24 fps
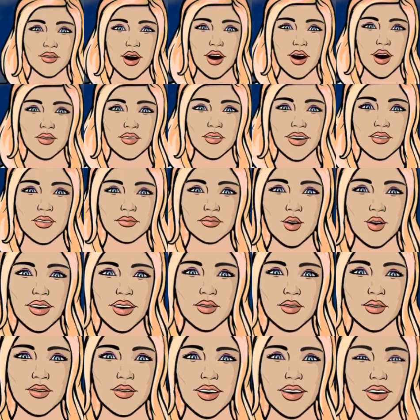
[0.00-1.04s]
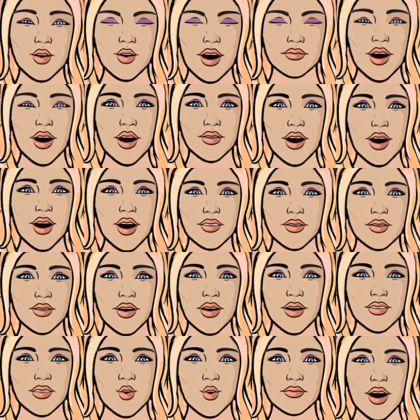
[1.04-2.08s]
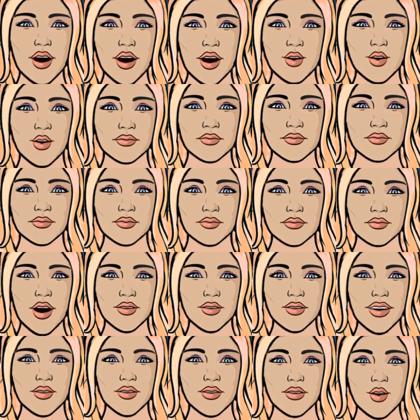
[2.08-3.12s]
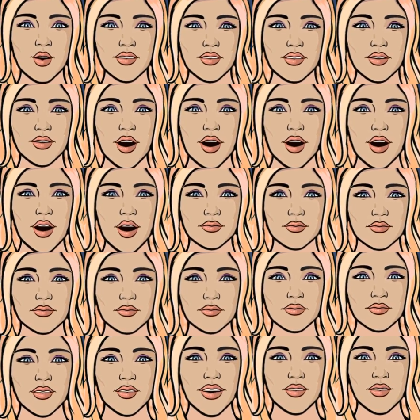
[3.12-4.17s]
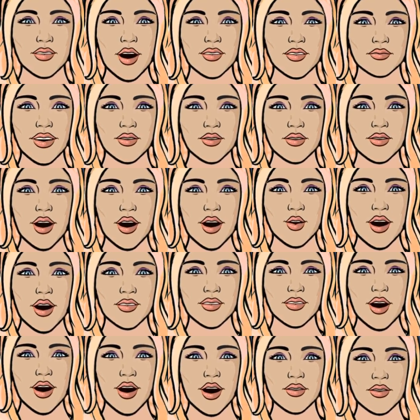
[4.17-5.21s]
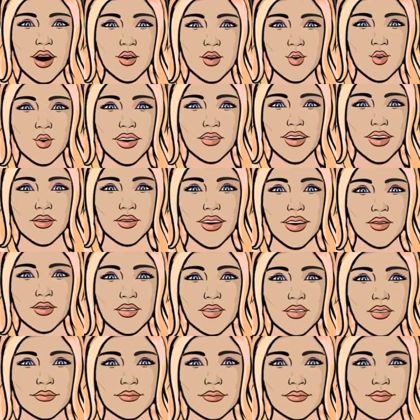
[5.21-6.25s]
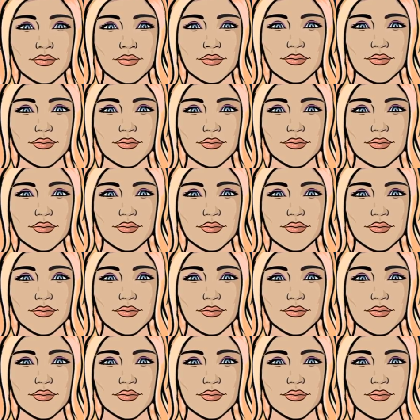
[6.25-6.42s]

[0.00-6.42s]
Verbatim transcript: enjoyed this brief video about Akshay Kumar. Until next time, this has been Lyra Scout for Wikivids.